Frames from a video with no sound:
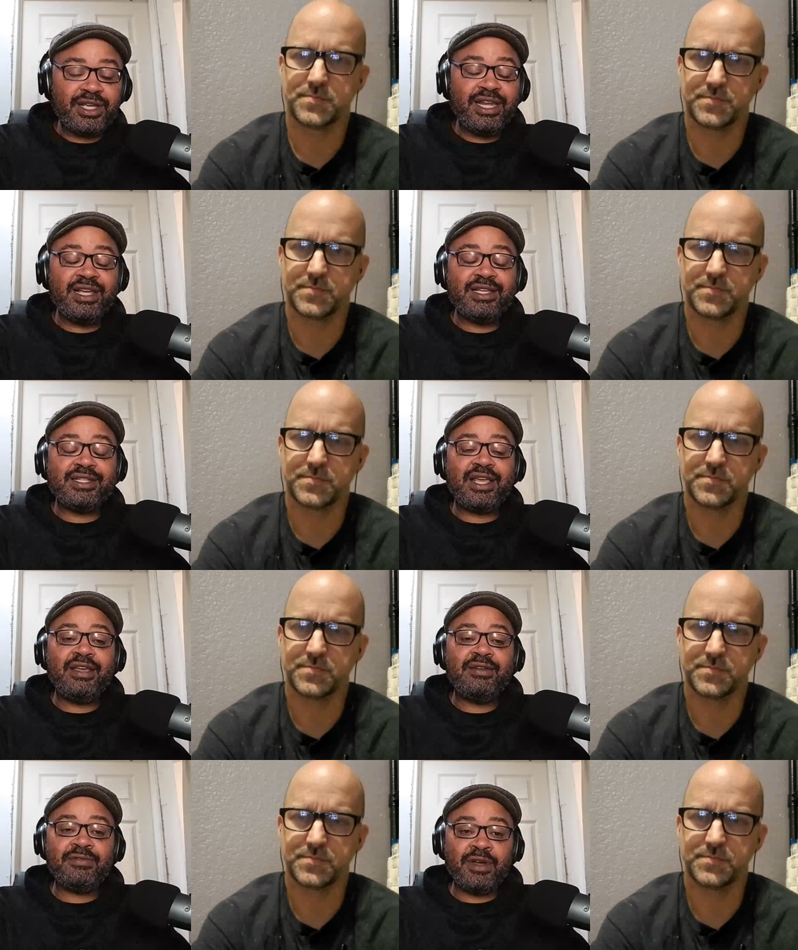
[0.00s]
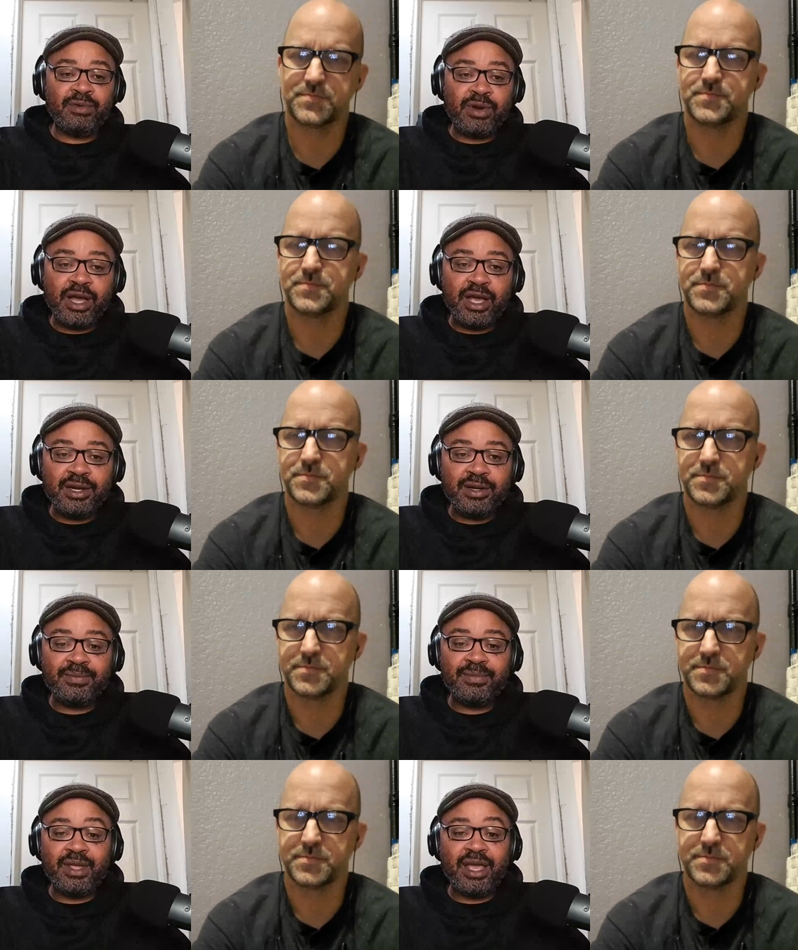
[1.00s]
Speaker 1: It is a fun ride,
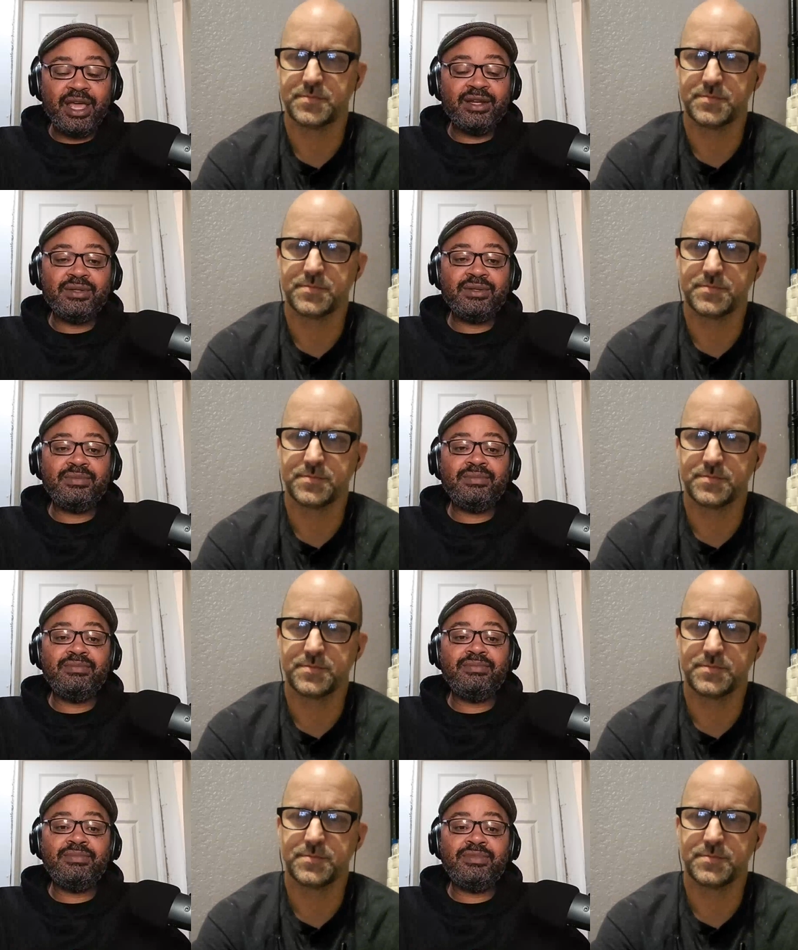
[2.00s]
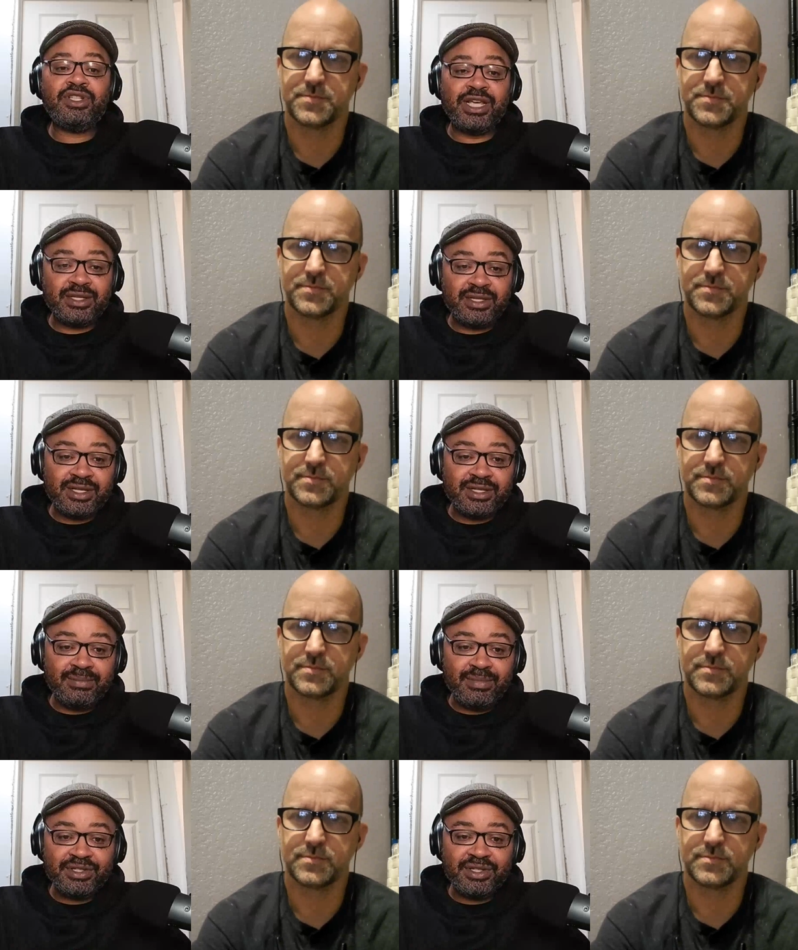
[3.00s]
and Jason does an
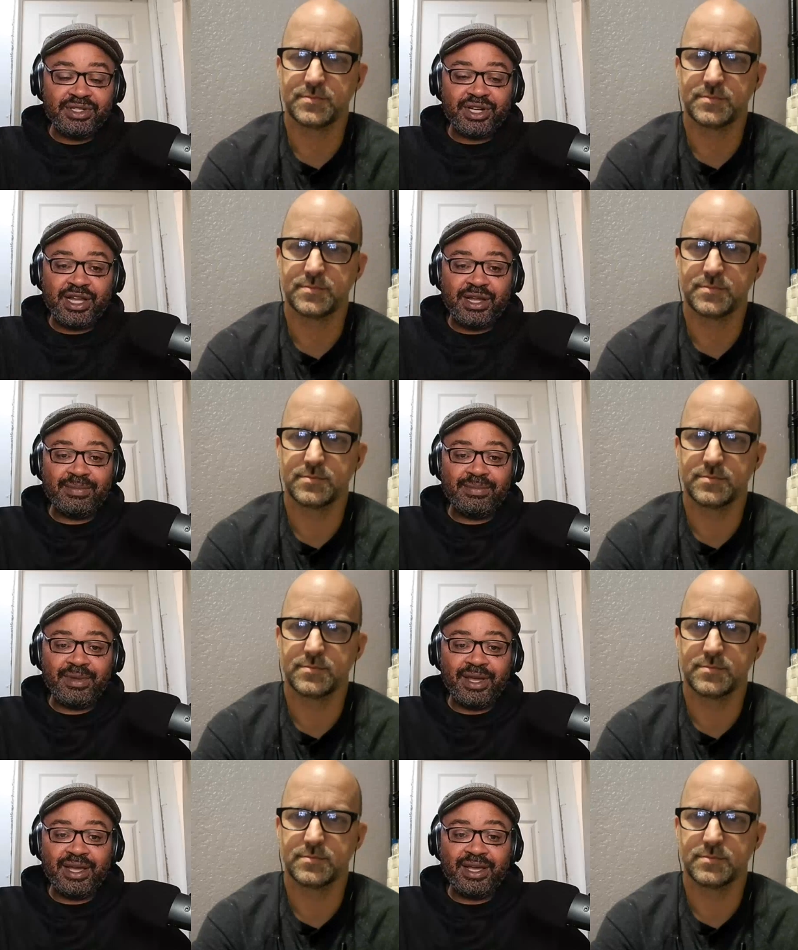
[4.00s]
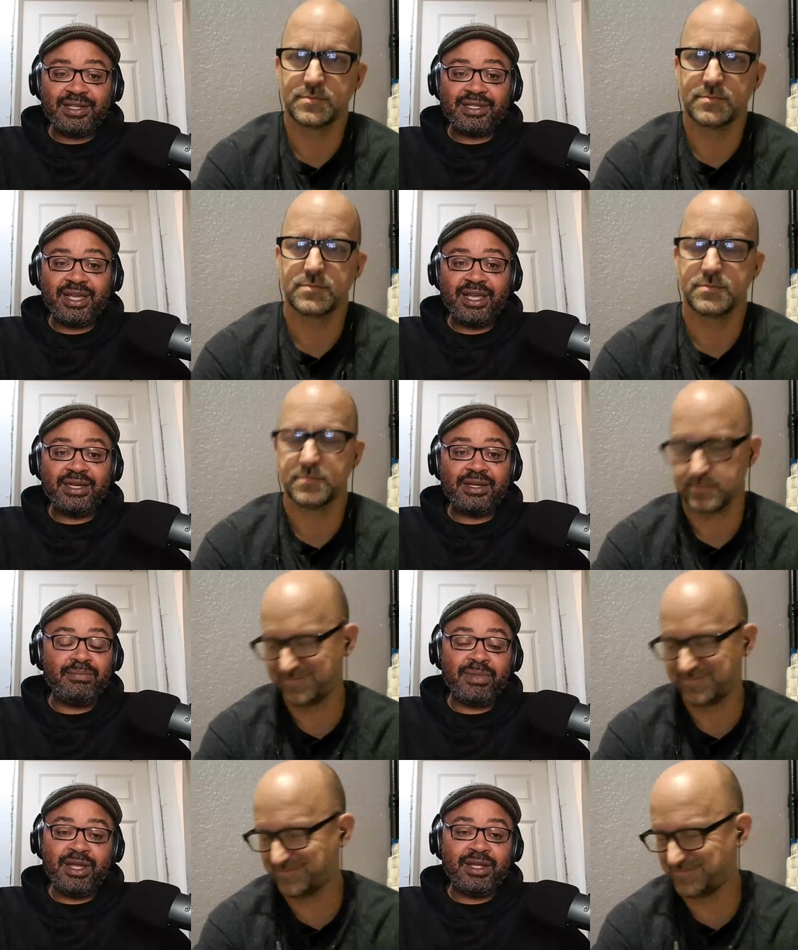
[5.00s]
amazing job as
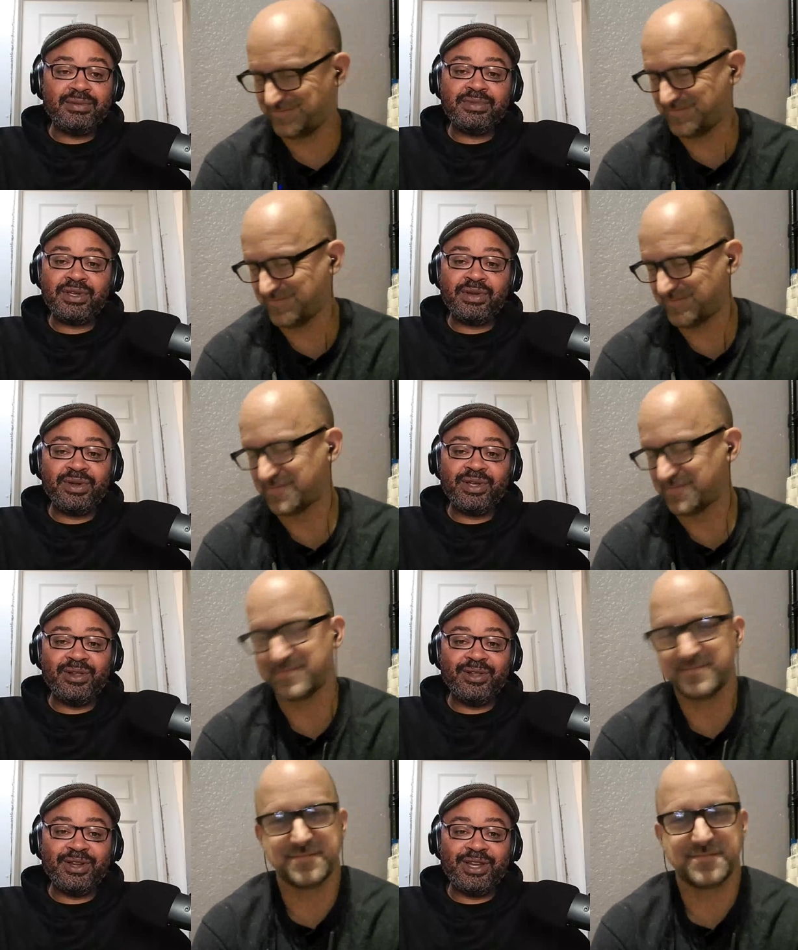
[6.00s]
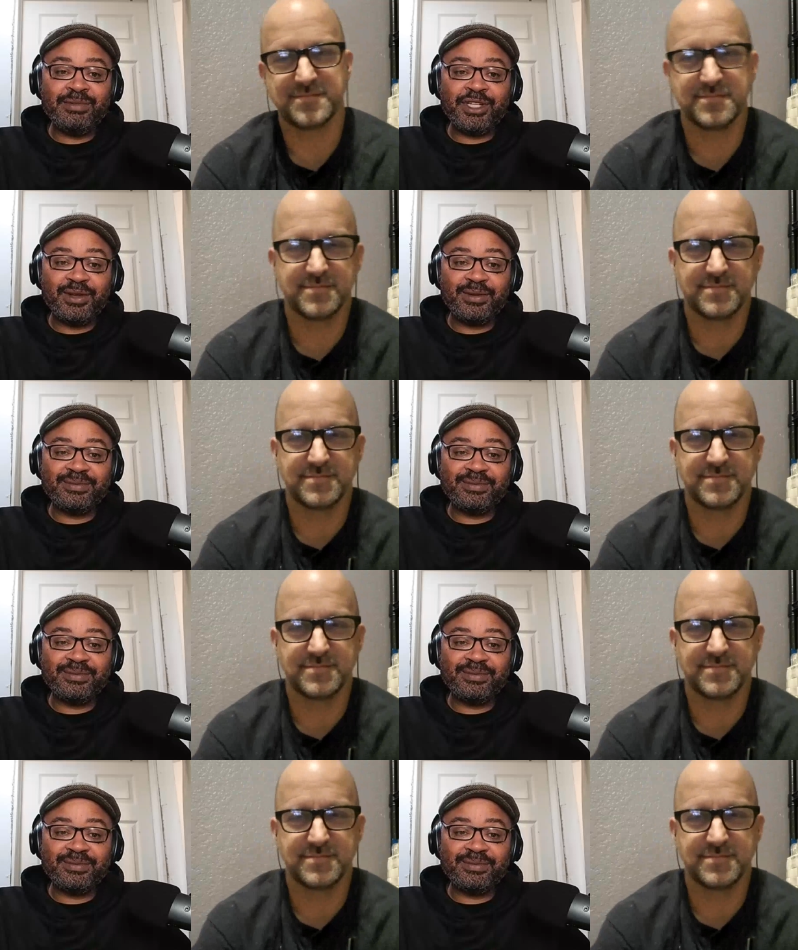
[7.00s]
a minute serial killer named Joe.